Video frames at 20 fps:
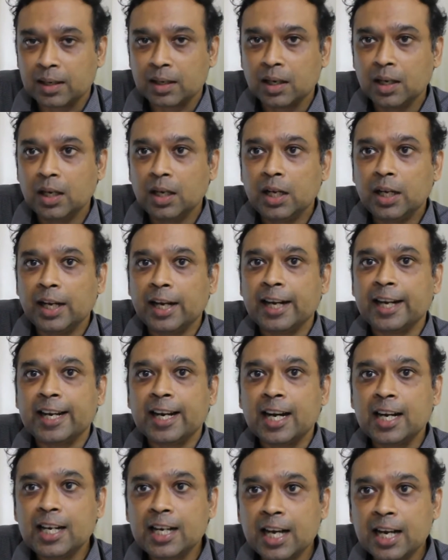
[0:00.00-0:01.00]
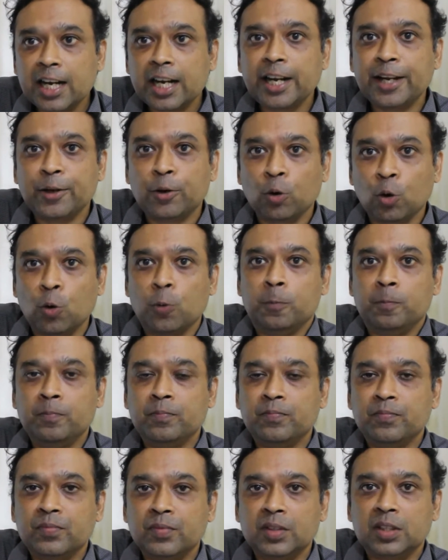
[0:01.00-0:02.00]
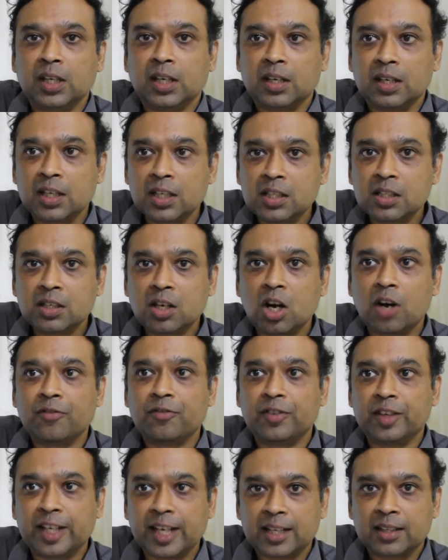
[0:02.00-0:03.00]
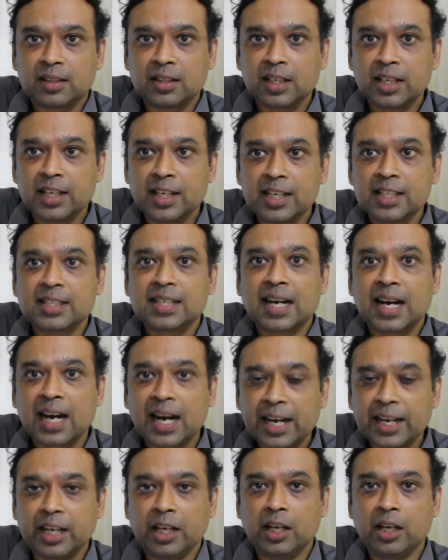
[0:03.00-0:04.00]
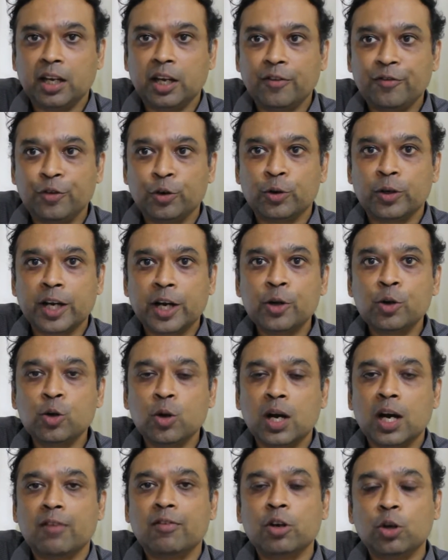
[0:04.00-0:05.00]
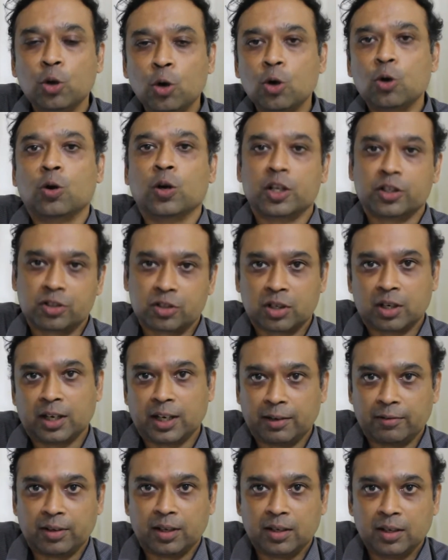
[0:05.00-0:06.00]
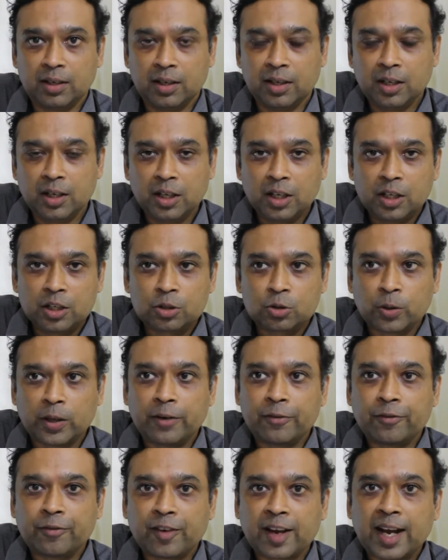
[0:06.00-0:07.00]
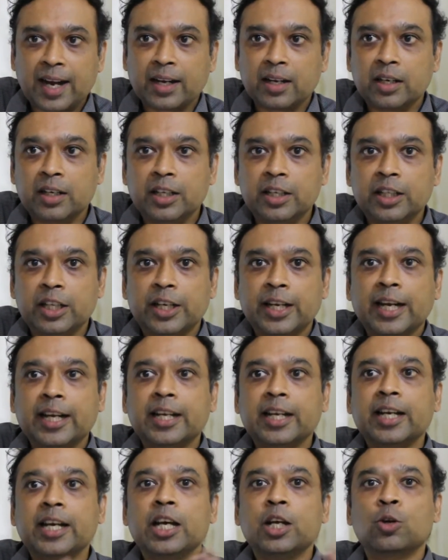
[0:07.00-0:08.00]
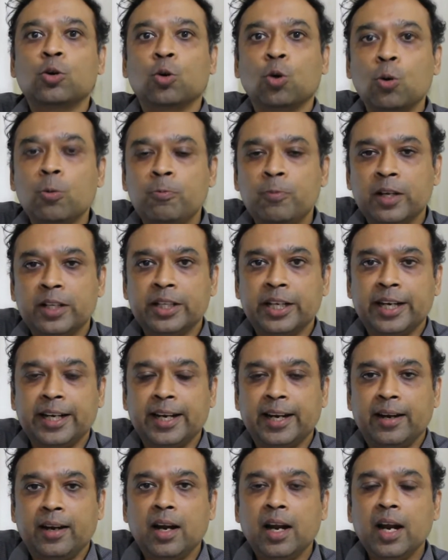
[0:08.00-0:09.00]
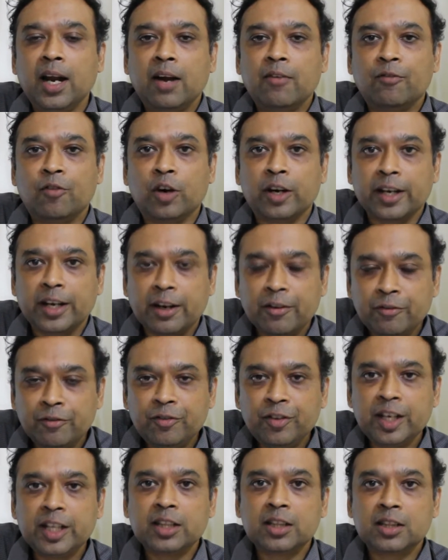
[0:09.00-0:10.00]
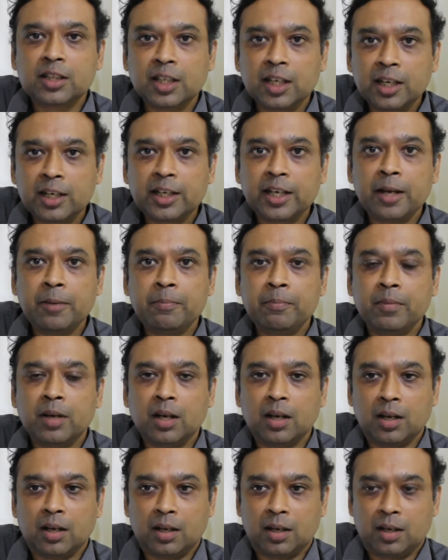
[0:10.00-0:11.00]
But in elderly group, the risk of death is high if you tend to have a low cholesterol level. So in fact, in the entire group when they did, for every 30